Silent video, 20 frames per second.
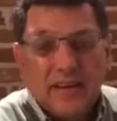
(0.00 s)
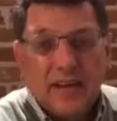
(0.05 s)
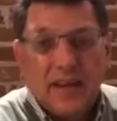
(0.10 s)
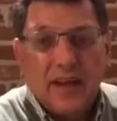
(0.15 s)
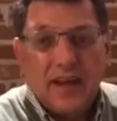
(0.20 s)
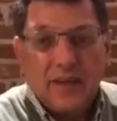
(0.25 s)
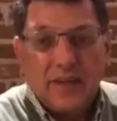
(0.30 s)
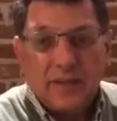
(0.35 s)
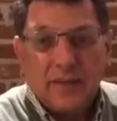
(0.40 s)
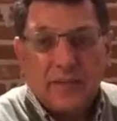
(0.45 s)

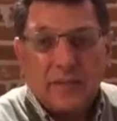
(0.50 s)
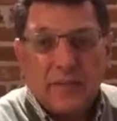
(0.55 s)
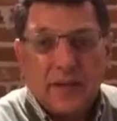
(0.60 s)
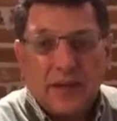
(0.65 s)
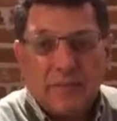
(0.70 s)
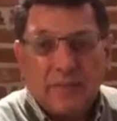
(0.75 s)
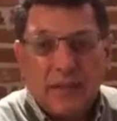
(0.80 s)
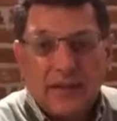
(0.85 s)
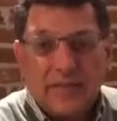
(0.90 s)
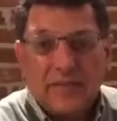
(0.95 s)
I got
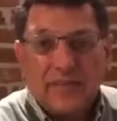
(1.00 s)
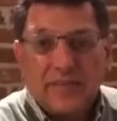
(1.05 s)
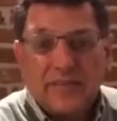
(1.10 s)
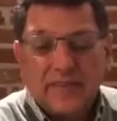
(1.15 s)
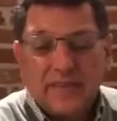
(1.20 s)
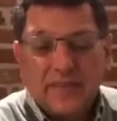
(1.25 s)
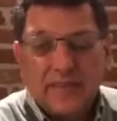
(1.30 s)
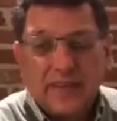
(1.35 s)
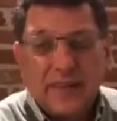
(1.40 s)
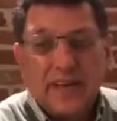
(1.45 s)
my master's
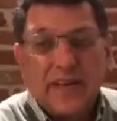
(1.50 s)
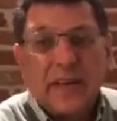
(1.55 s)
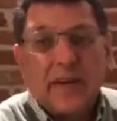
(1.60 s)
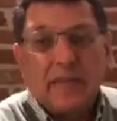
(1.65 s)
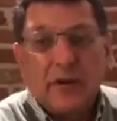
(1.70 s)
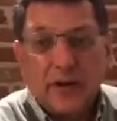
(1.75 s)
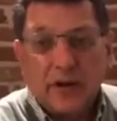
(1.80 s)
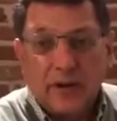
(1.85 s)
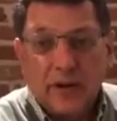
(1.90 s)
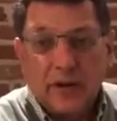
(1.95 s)
degree in
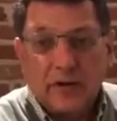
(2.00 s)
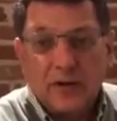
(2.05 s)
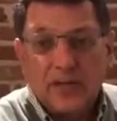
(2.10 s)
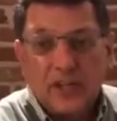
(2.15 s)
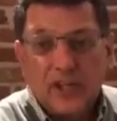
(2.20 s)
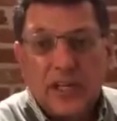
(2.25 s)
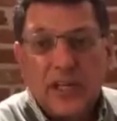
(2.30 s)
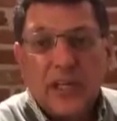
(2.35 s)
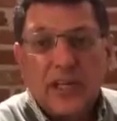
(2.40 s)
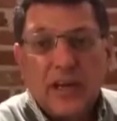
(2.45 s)

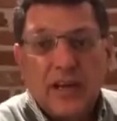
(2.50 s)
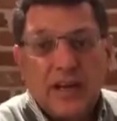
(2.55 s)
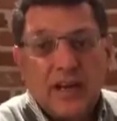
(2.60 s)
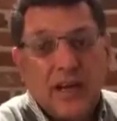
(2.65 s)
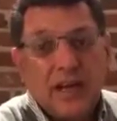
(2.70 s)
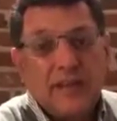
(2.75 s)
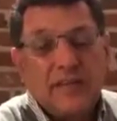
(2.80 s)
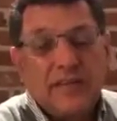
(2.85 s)
immunology, and